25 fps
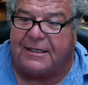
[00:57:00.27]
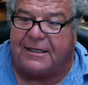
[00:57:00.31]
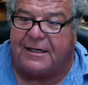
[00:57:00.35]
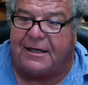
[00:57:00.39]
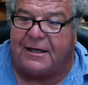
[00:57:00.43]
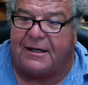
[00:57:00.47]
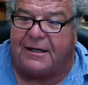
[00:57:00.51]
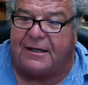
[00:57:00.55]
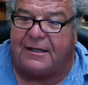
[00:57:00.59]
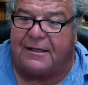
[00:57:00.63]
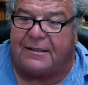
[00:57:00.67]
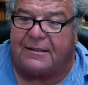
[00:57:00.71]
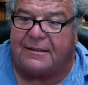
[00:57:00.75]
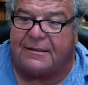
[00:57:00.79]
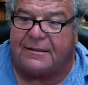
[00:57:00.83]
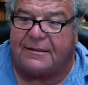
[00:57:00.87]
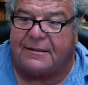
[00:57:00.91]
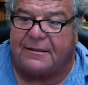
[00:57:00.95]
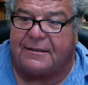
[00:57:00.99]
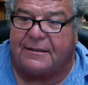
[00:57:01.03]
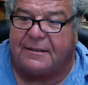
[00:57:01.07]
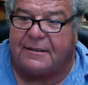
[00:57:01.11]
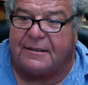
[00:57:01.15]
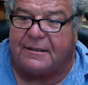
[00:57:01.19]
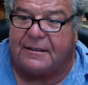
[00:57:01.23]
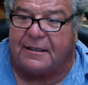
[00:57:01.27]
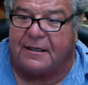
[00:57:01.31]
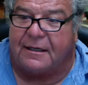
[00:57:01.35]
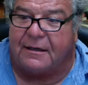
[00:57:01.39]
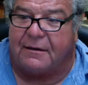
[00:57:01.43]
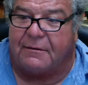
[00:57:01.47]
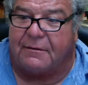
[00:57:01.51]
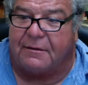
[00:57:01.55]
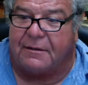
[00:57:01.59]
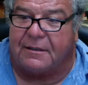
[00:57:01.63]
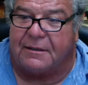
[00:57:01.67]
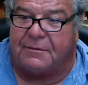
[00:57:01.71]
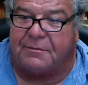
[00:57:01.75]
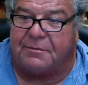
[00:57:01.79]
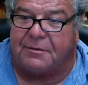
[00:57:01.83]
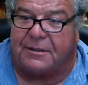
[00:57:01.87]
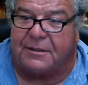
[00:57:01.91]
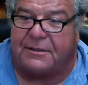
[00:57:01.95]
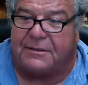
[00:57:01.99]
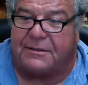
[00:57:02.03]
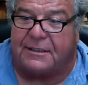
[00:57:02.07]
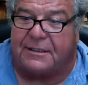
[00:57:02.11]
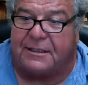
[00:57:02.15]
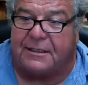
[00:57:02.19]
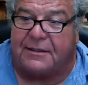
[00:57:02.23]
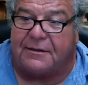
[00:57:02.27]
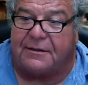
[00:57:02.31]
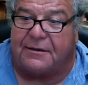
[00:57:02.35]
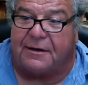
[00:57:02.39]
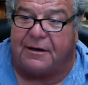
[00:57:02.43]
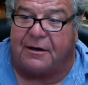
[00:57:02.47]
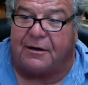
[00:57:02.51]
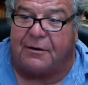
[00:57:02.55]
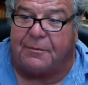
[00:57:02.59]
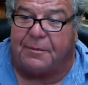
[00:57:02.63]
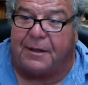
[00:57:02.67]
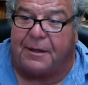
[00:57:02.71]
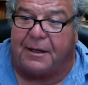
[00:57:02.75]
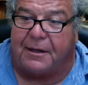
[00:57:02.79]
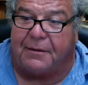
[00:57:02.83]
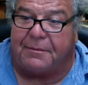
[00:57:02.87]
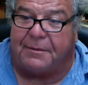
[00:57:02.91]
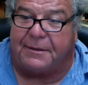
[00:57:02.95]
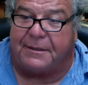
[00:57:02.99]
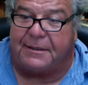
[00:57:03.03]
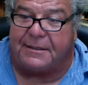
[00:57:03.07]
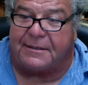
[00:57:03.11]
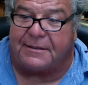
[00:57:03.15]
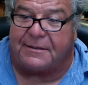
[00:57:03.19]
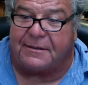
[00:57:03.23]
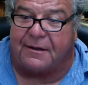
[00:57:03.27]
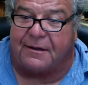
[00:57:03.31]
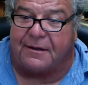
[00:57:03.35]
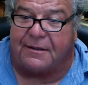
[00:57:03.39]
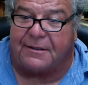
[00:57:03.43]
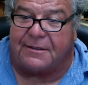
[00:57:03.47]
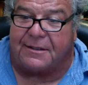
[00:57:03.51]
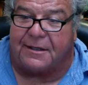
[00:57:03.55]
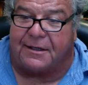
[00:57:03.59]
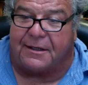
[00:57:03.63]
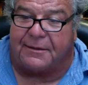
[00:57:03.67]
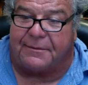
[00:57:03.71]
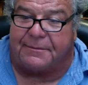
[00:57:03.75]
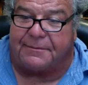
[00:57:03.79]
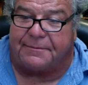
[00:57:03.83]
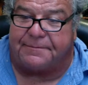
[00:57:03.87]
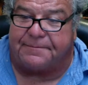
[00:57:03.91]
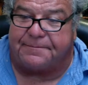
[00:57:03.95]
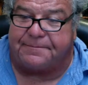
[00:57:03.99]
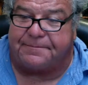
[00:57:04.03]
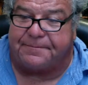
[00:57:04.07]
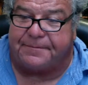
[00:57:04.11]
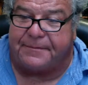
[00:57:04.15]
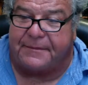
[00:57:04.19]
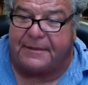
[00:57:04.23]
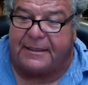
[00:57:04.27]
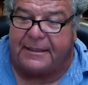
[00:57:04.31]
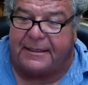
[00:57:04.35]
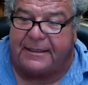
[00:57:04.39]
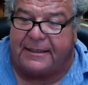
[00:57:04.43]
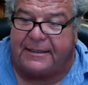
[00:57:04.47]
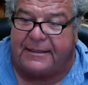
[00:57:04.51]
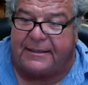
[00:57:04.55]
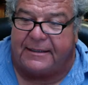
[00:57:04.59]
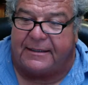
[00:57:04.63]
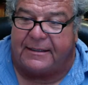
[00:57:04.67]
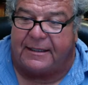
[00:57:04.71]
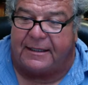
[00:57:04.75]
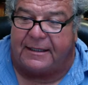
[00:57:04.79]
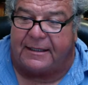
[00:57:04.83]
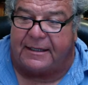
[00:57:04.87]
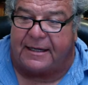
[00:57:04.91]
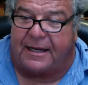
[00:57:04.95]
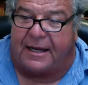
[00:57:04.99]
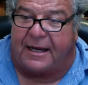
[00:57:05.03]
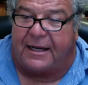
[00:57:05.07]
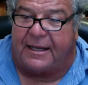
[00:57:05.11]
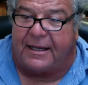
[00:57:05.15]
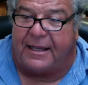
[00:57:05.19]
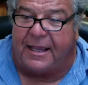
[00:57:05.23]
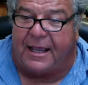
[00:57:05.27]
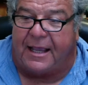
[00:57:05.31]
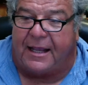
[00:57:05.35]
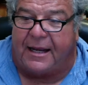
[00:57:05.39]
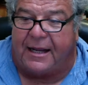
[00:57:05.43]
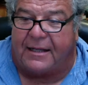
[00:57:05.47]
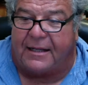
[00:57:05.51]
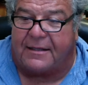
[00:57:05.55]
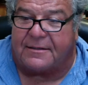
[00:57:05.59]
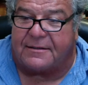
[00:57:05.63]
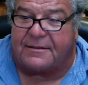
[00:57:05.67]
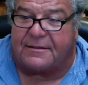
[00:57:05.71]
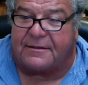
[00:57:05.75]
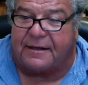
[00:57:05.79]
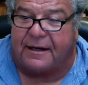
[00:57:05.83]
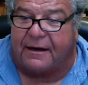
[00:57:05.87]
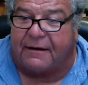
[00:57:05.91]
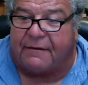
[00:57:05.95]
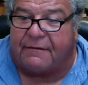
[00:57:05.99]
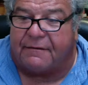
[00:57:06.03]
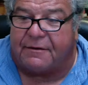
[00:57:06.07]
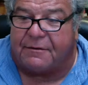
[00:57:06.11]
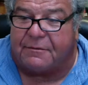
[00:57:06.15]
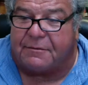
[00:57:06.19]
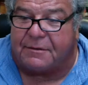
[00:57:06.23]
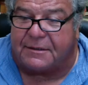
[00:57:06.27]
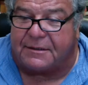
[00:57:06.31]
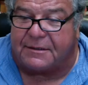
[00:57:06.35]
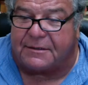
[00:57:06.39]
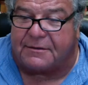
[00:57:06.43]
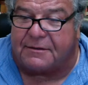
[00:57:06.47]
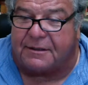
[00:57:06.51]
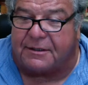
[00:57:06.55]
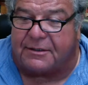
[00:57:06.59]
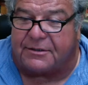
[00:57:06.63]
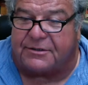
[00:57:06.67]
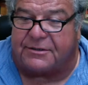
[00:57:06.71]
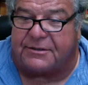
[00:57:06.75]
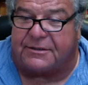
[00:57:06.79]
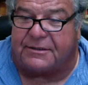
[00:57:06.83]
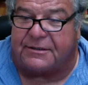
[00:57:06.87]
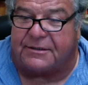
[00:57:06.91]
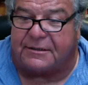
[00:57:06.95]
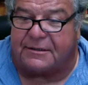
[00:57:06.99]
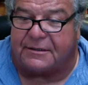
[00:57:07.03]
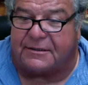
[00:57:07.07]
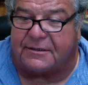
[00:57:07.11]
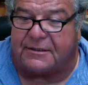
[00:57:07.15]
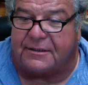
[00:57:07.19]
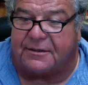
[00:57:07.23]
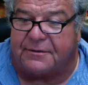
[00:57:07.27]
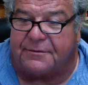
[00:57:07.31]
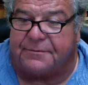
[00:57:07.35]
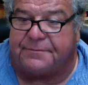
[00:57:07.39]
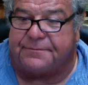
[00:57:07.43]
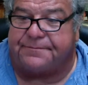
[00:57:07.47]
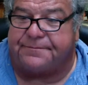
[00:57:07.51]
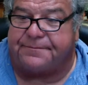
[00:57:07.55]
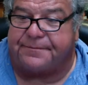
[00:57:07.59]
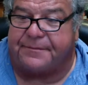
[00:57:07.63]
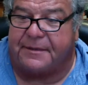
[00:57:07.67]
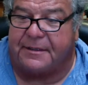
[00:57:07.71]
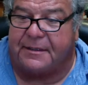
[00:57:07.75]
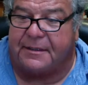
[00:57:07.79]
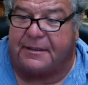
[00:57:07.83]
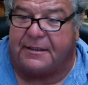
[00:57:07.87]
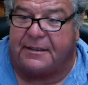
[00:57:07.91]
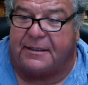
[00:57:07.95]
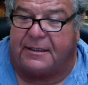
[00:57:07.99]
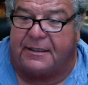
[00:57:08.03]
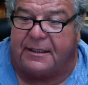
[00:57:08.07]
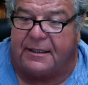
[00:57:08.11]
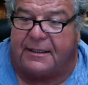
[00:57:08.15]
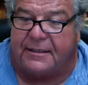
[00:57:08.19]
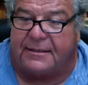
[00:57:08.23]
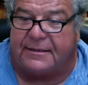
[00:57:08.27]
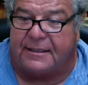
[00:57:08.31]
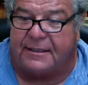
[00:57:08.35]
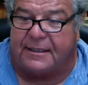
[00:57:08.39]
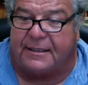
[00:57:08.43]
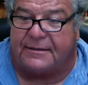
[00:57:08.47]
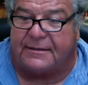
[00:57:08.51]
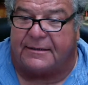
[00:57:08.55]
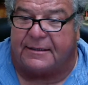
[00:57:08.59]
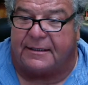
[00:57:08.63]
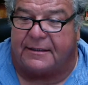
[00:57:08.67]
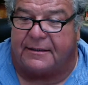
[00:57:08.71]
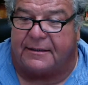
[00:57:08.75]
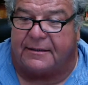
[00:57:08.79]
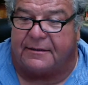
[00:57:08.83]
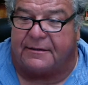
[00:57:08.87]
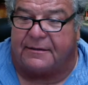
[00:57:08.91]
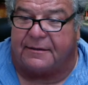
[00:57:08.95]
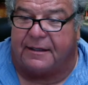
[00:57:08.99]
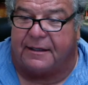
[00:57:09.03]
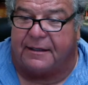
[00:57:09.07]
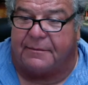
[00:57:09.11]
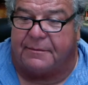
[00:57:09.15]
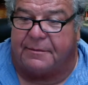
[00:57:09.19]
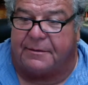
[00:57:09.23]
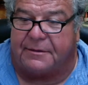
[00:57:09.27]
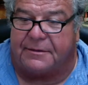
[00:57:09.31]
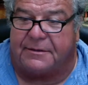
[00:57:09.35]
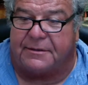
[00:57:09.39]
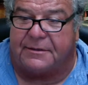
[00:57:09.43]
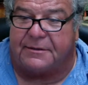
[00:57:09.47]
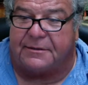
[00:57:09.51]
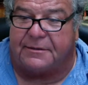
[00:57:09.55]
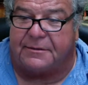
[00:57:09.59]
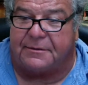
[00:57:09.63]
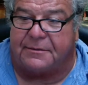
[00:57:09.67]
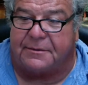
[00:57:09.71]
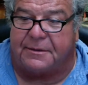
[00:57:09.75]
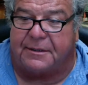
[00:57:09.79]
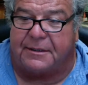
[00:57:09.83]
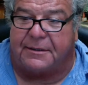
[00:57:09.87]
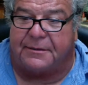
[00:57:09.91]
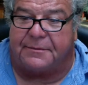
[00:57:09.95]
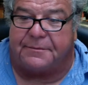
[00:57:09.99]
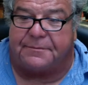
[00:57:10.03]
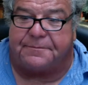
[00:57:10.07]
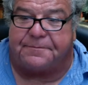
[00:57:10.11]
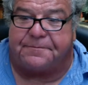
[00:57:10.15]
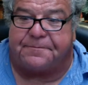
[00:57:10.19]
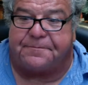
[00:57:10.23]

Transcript: guys. I really appreciate their help helping us all the time. Like, I can't answer everyone's questions, so it's nice that they're able to